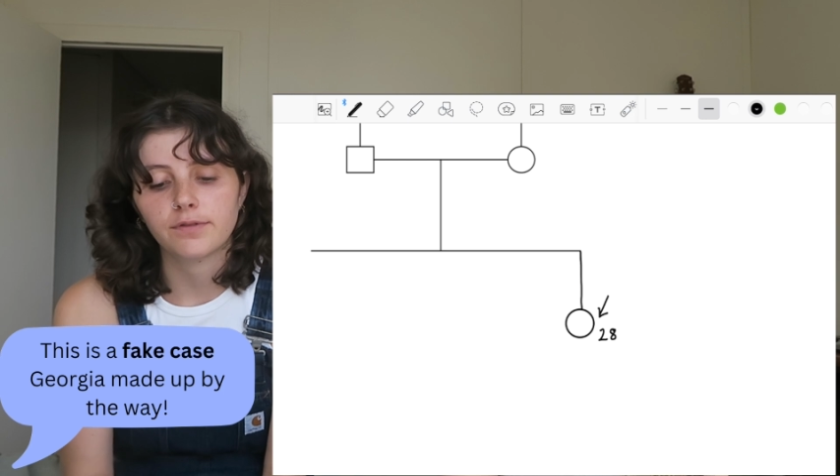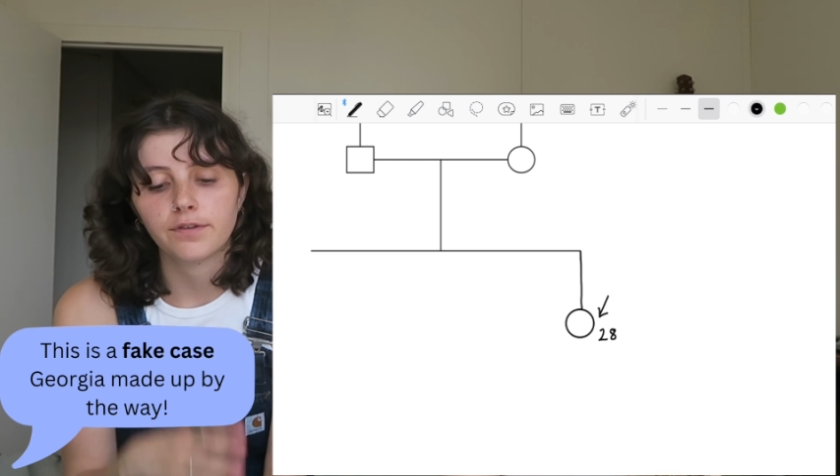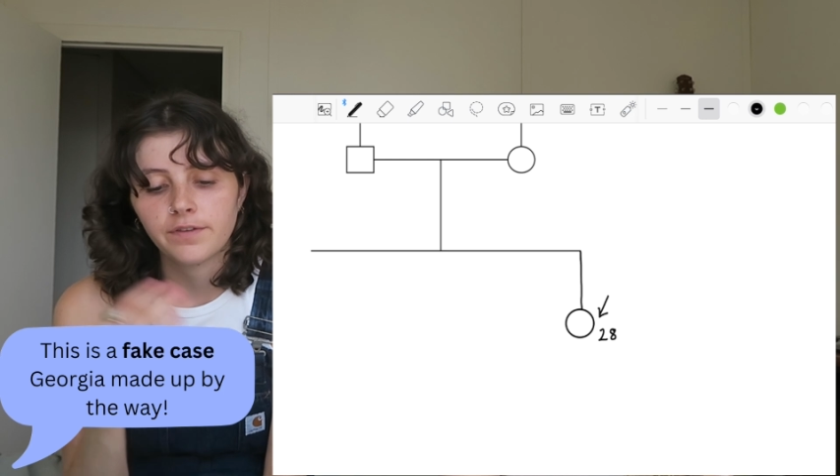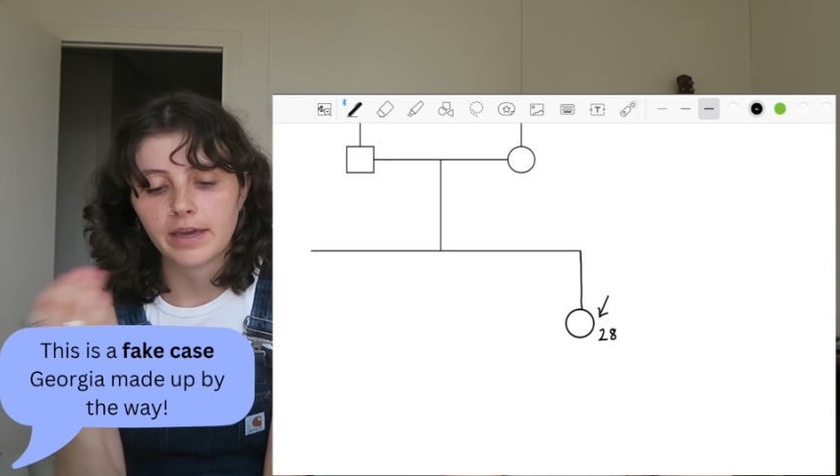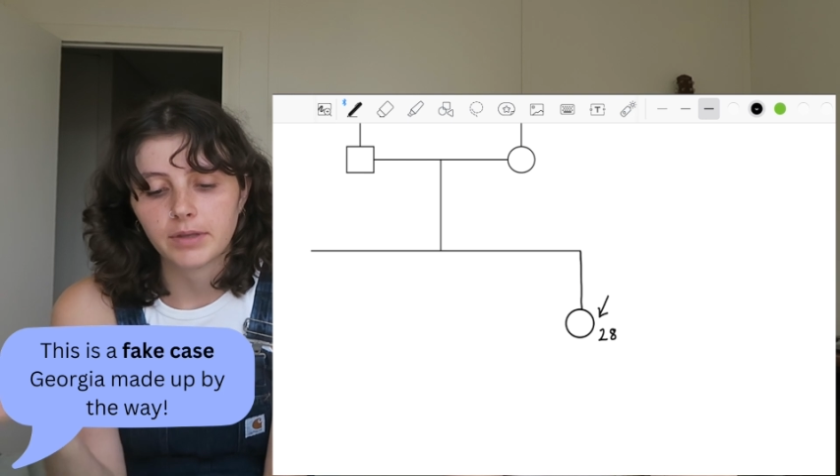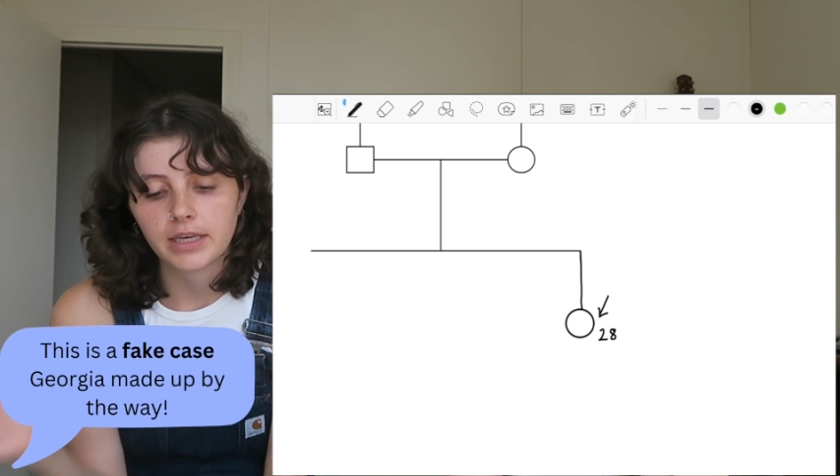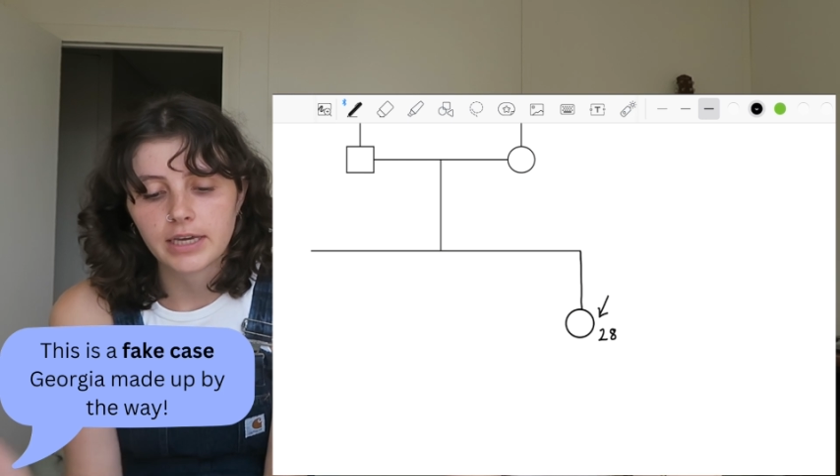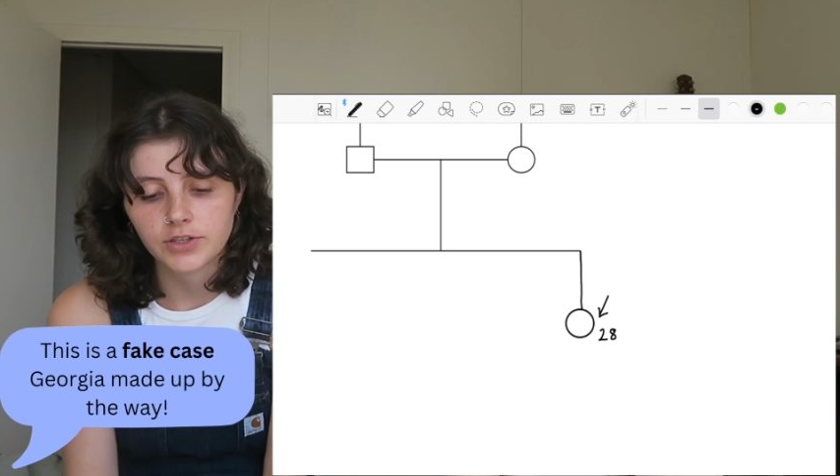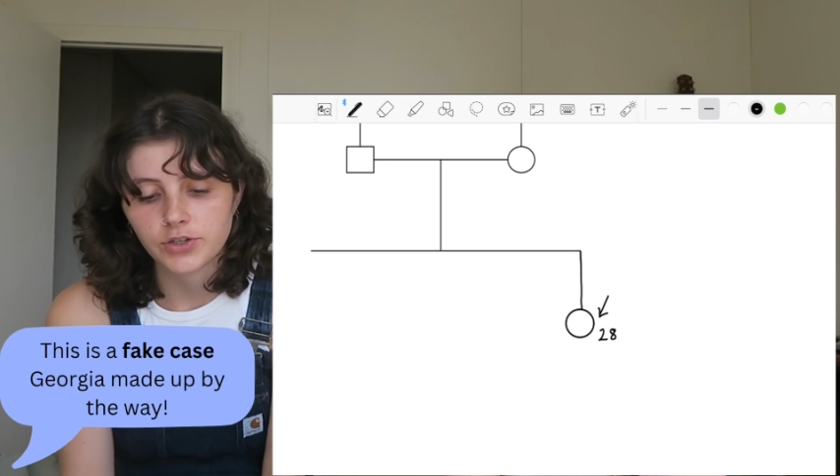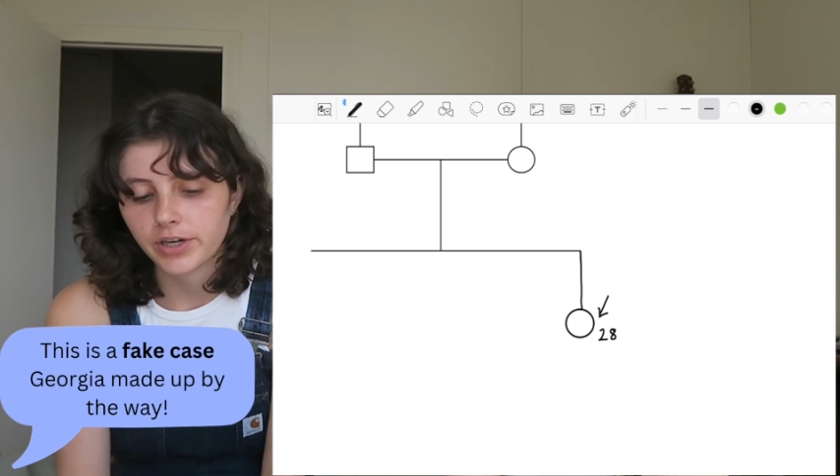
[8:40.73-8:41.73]
of a family
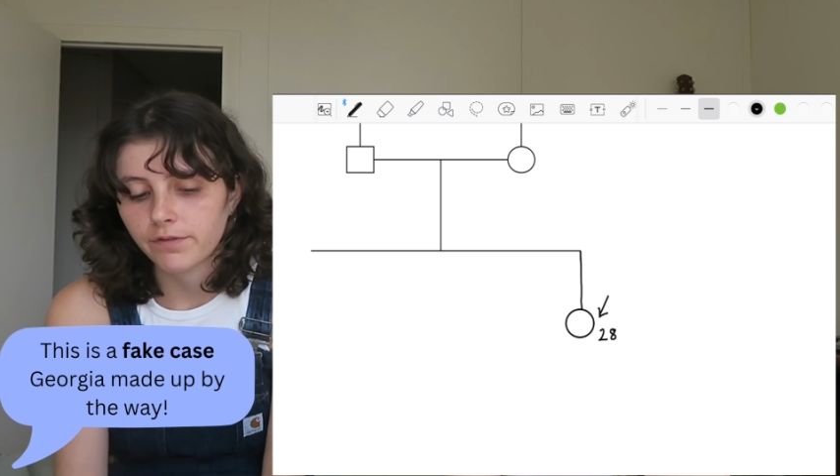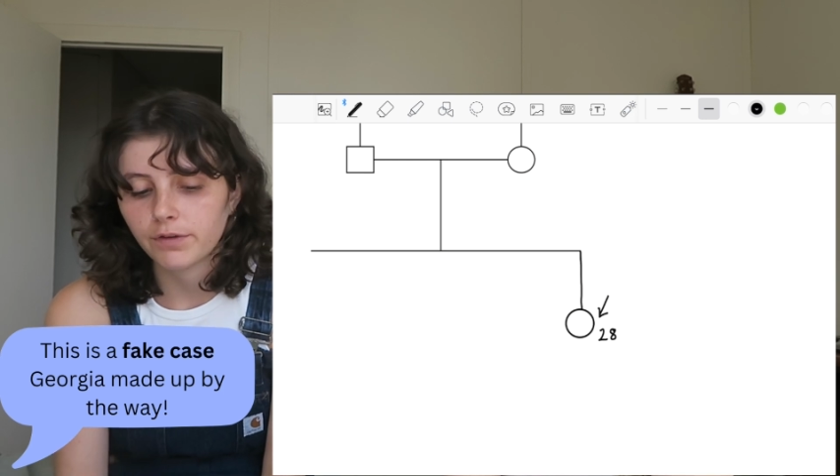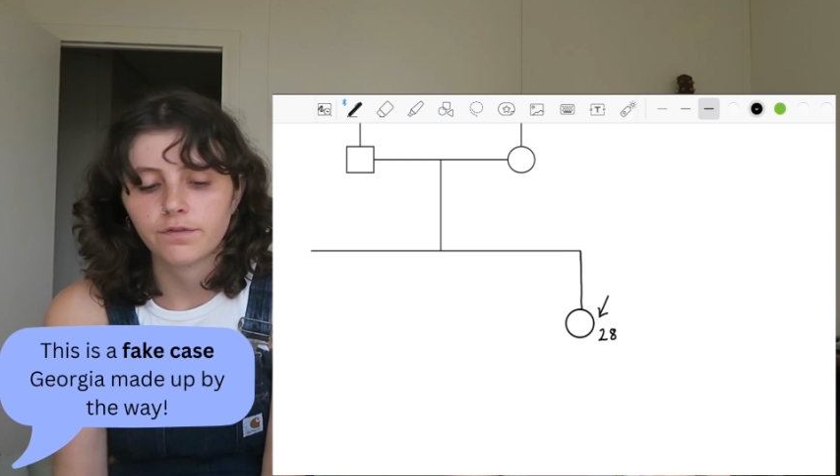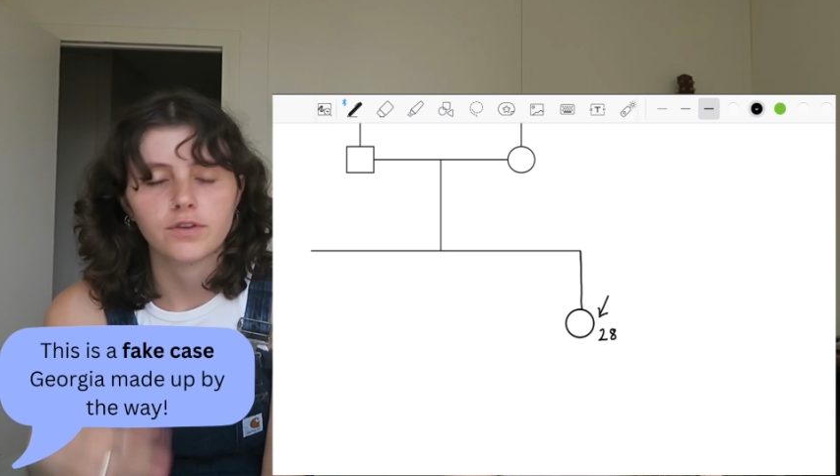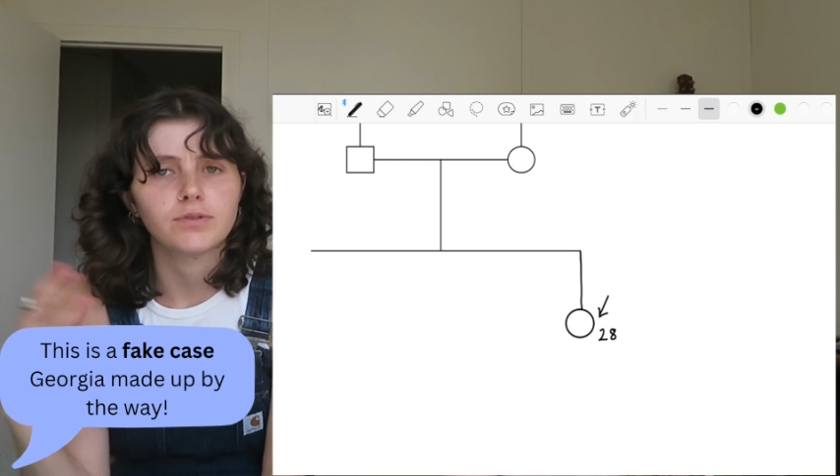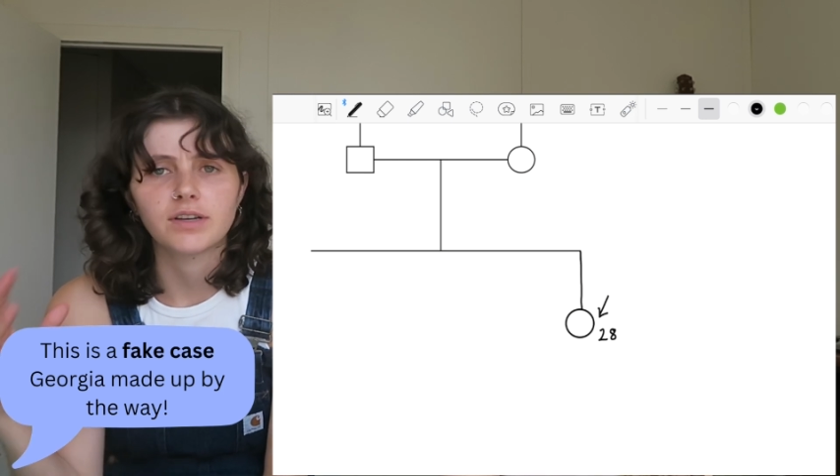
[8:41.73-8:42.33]
history of a few